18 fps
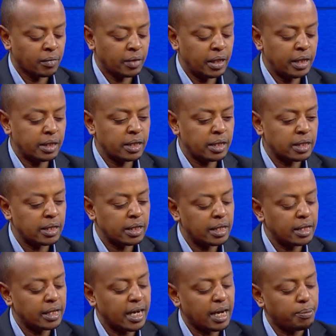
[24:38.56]
is it
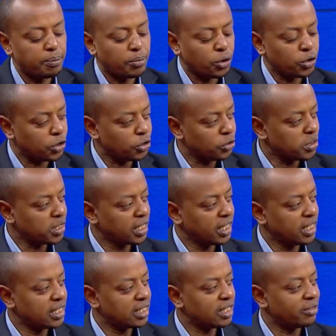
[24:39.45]
that I'm
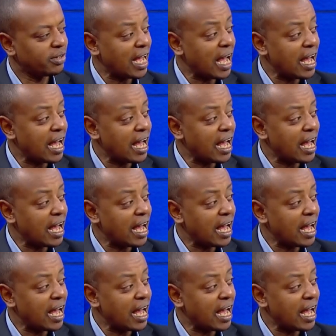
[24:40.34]
producing it, mm-hmm.